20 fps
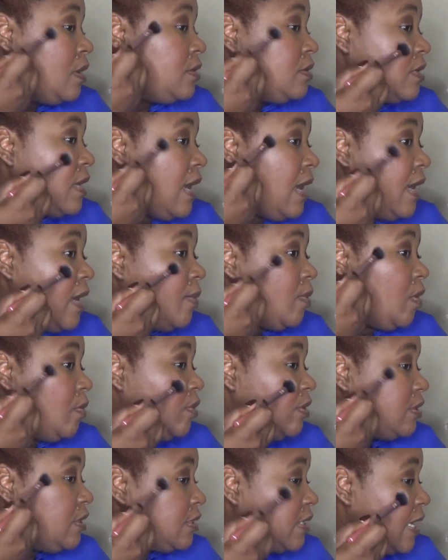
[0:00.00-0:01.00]
So I am gonna
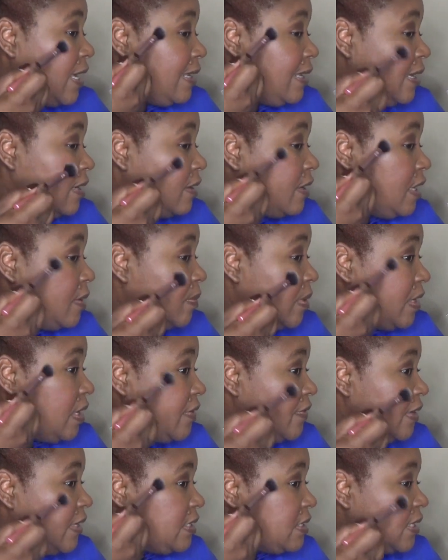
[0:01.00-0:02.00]
put this highlighter in my
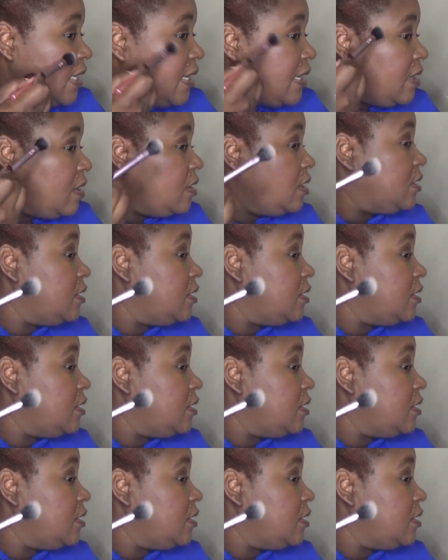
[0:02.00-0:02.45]
everyday stack.